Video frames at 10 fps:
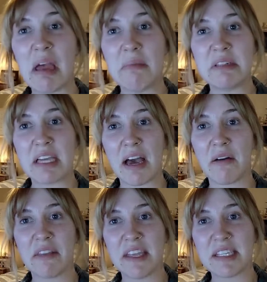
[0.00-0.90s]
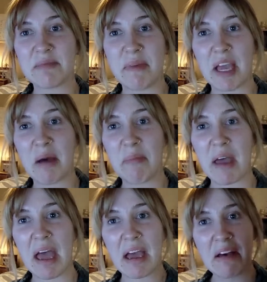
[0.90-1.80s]
empty out this makeup
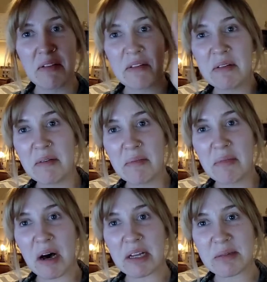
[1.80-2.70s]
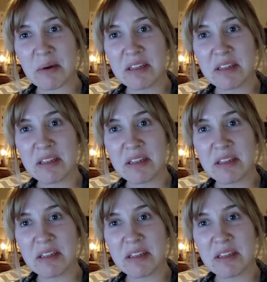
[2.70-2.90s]
bag. Pause